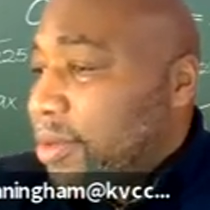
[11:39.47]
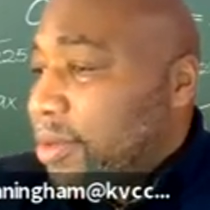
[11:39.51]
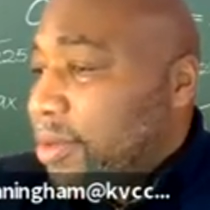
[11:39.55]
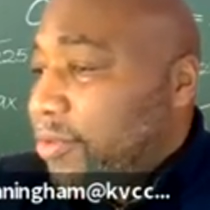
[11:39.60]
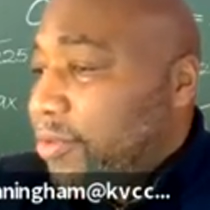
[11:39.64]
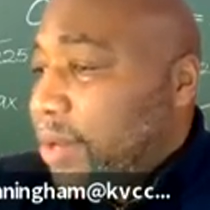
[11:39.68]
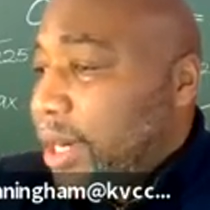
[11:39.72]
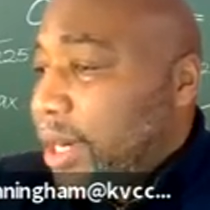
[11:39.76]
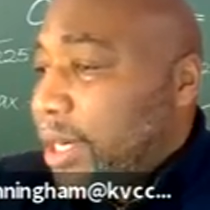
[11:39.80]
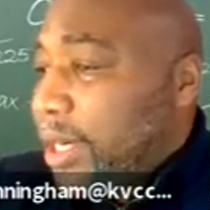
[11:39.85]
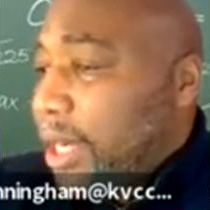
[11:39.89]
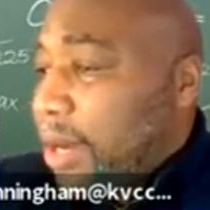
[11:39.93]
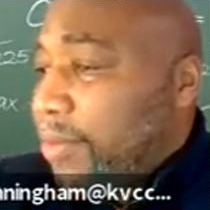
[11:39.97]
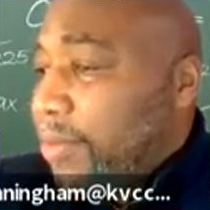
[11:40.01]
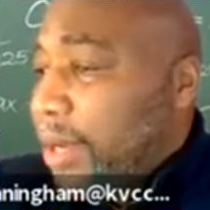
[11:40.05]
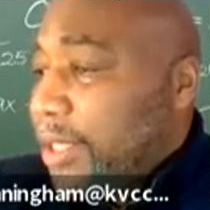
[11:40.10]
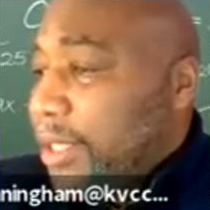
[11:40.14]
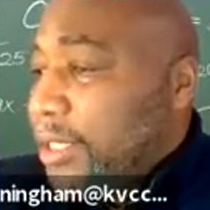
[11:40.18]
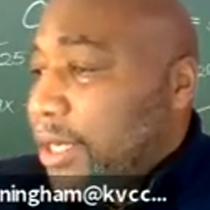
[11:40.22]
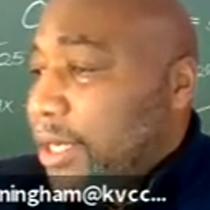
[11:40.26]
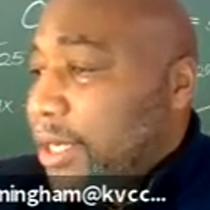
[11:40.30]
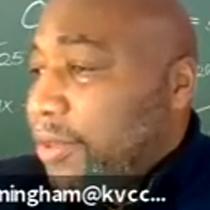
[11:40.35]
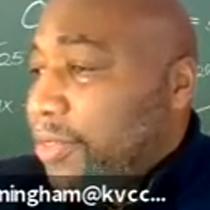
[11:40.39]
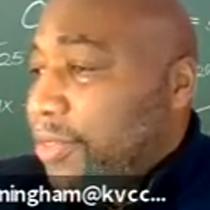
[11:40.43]
Right now,
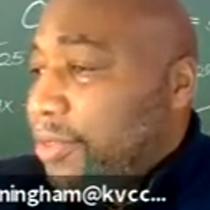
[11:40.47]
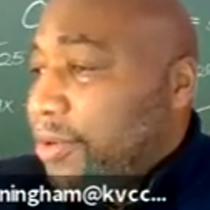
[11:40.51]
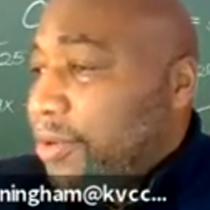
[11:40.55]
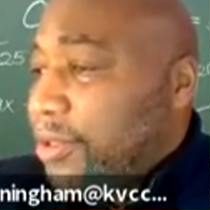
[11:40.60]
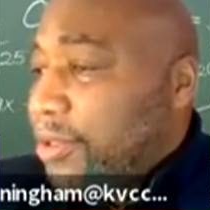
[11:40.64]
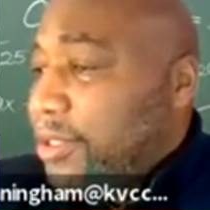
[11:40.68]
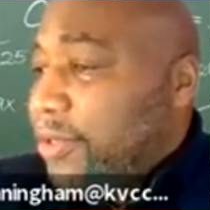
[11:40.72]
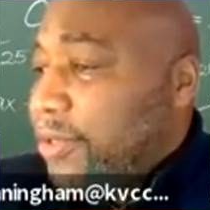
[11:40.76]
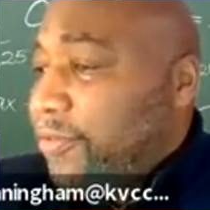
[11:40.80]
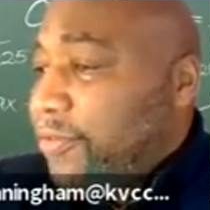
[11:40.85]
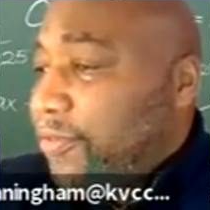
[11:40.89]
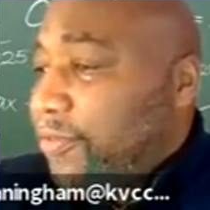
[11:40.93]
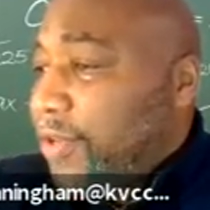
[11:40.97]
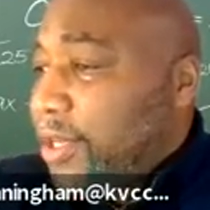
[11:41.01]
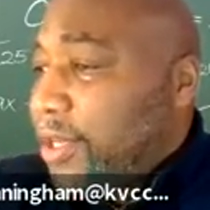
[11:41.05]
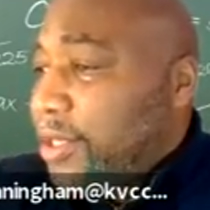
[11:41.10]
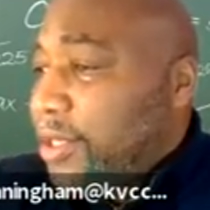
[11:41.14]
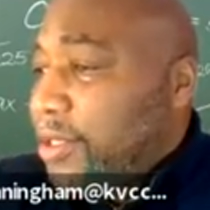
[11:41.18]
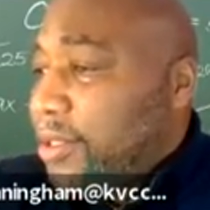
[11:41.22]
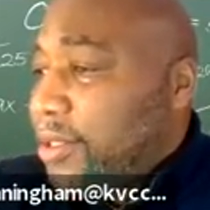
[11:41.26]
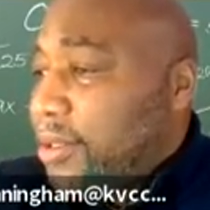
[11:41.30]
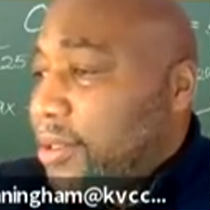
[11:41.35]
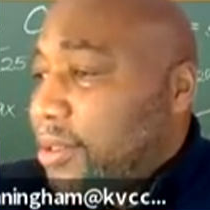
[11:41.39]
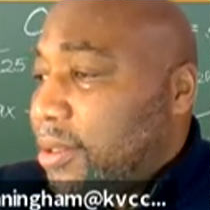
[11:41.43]
write down 13
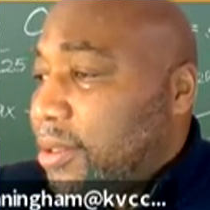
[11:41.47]
feet,